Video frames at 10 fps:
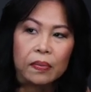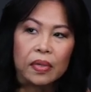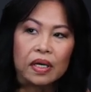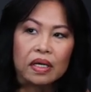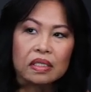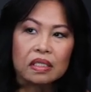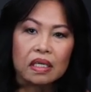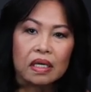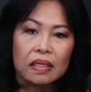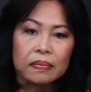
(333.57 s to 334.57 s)
But
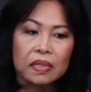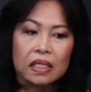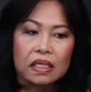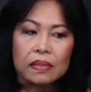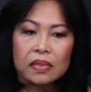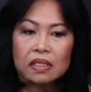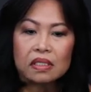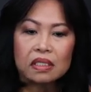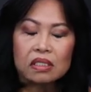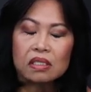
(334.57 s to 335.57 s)
and then,
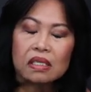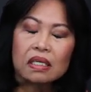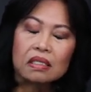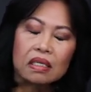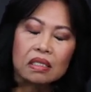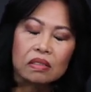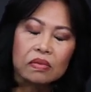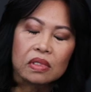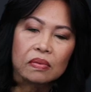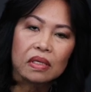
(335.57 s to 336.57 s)
because I just can't, I
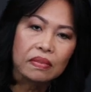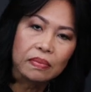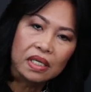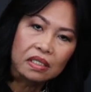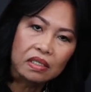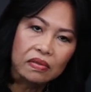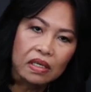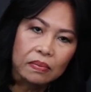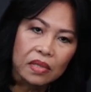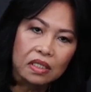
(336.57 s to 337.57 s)
don't love myself
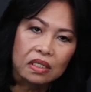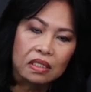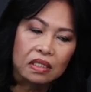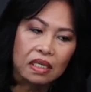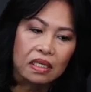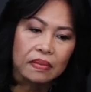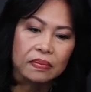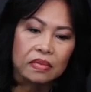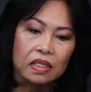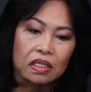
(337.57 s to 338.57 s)
that much at the
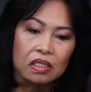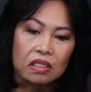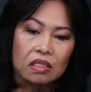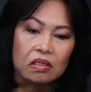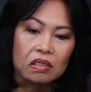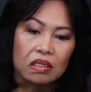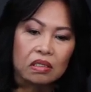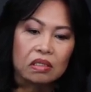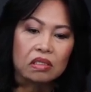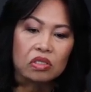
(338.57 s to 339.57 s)
times, and it's
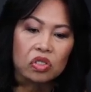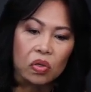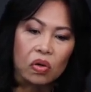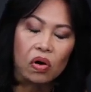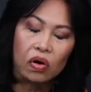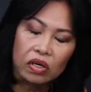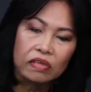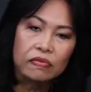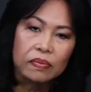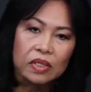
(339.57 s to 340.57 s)
just so
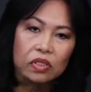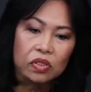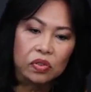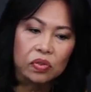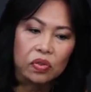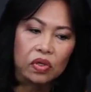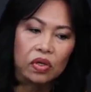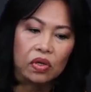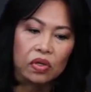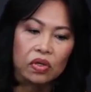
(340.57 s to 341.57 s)
hard for me to
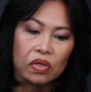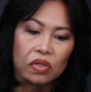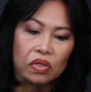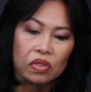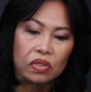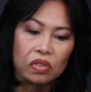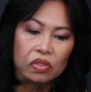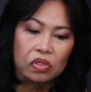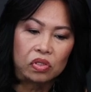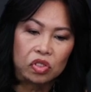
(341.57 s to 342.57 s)

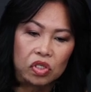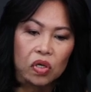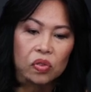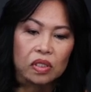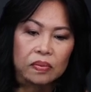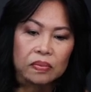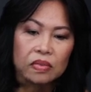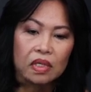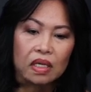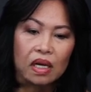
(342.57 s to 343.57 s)
show them
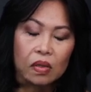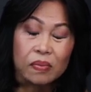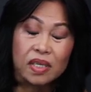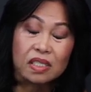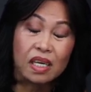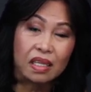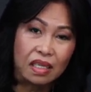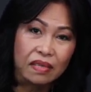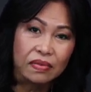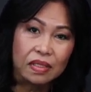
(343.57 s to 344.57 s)
that how much I
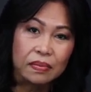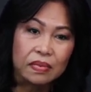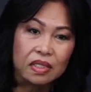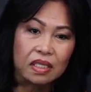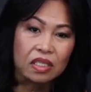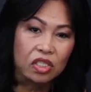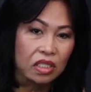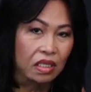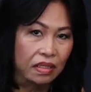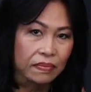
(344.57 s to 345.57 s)
love them, because I
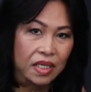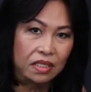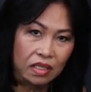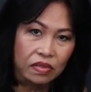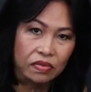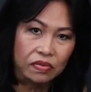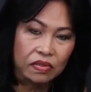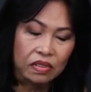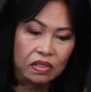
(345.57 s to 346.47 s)
couldn't love myself.